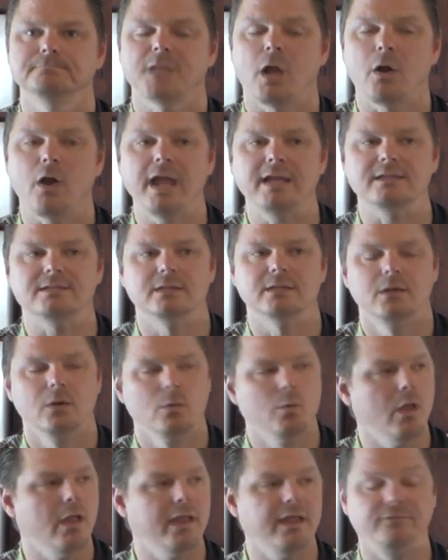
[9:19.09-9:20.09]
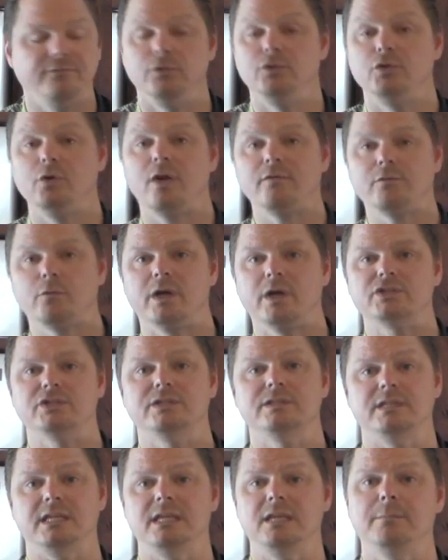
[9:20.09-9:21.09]
All right. Well, if you do have
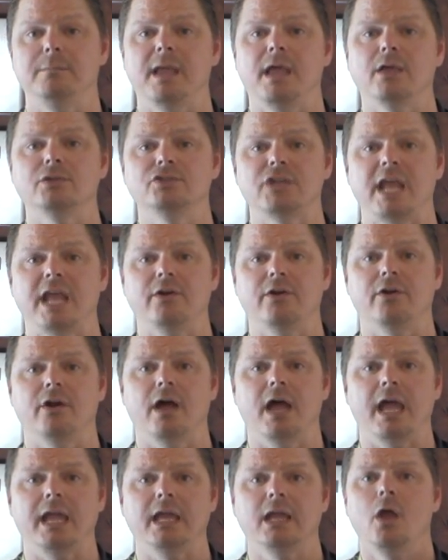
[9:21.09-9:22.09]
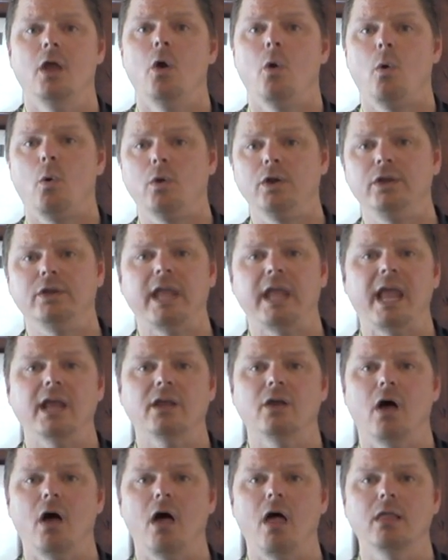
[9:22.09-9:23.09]
questions, email Jane or I, or you
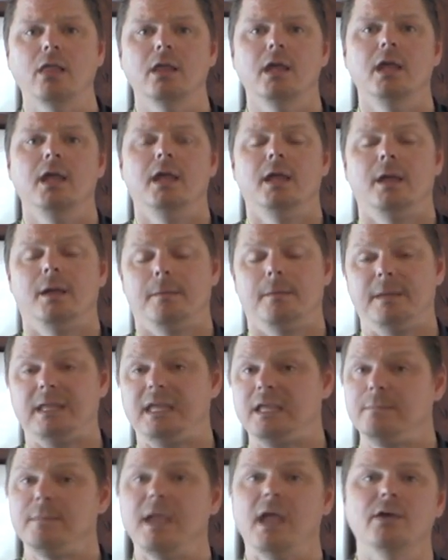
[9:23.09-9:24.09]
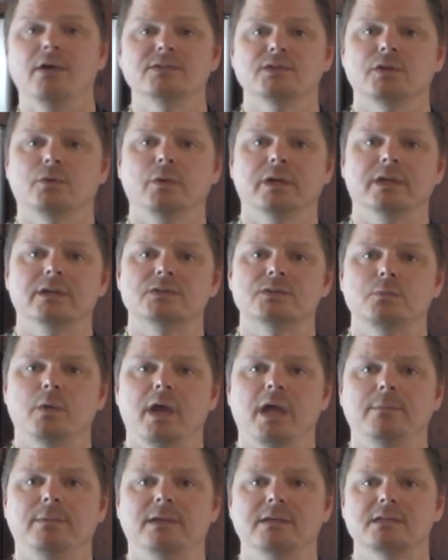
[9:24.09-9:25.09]
can call. Email is the quickest
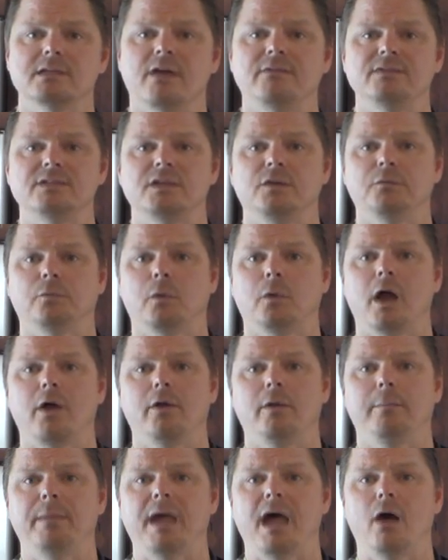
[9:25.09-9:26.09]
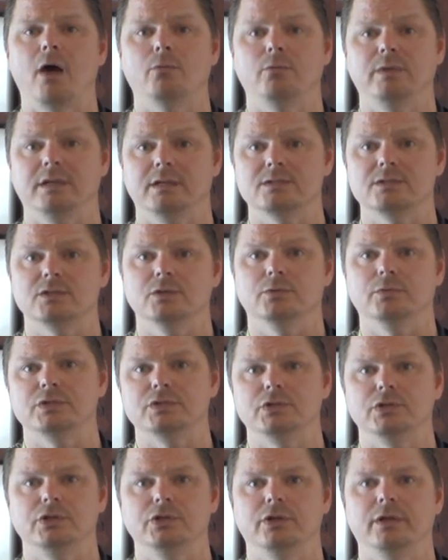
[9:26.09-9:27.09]
way because obviously if we're out and about, we can still
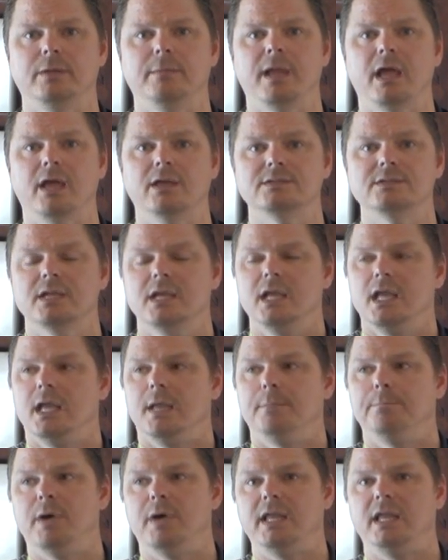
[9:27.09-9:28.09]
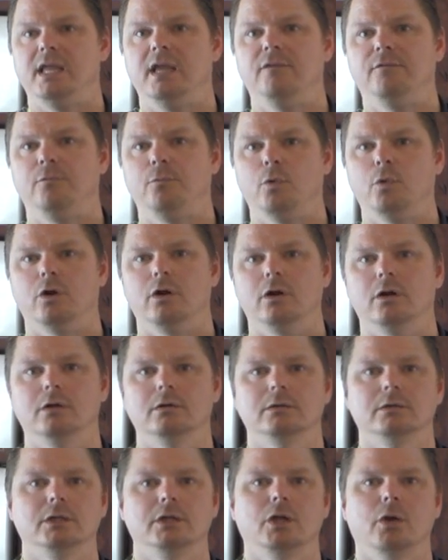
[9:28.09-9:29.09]
return your emails. But if
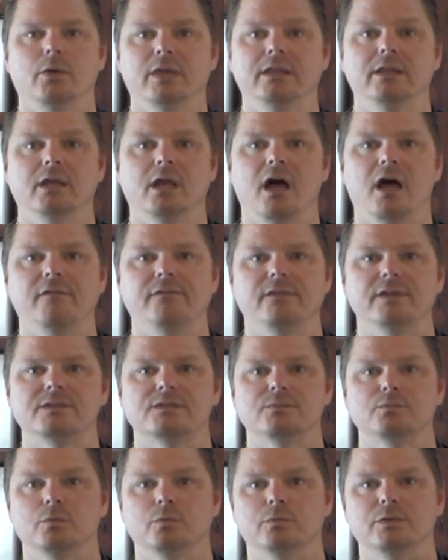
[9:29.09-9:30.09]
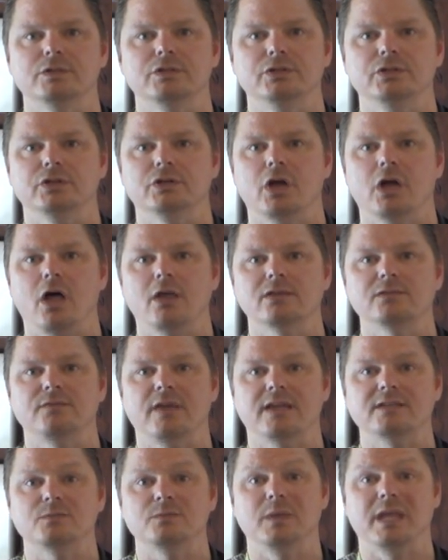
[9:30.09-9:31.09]
we're in the office, we'll return your call as
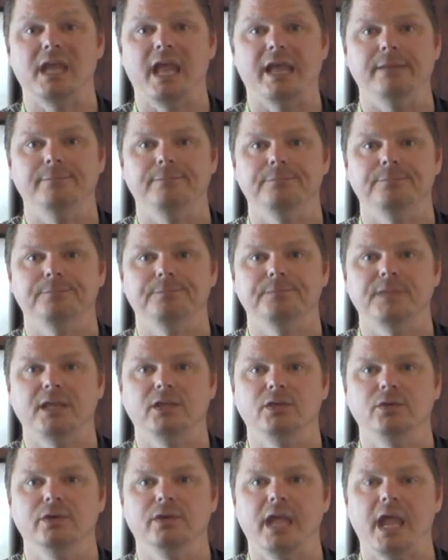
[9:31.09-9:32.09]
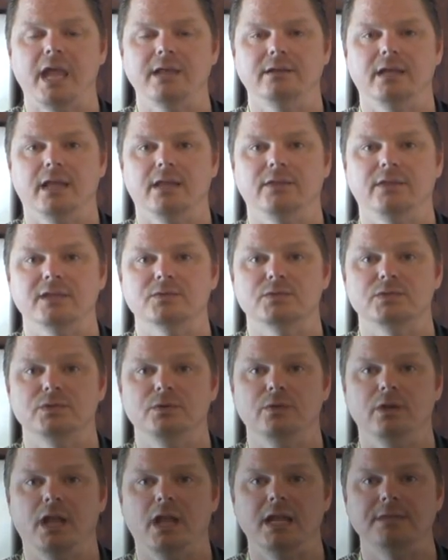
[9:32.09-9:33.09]
fast as we can. Thank you again, and thanks for
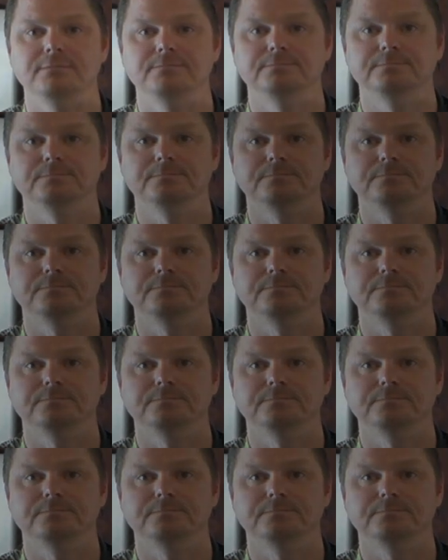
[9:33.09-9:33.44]
tuning in.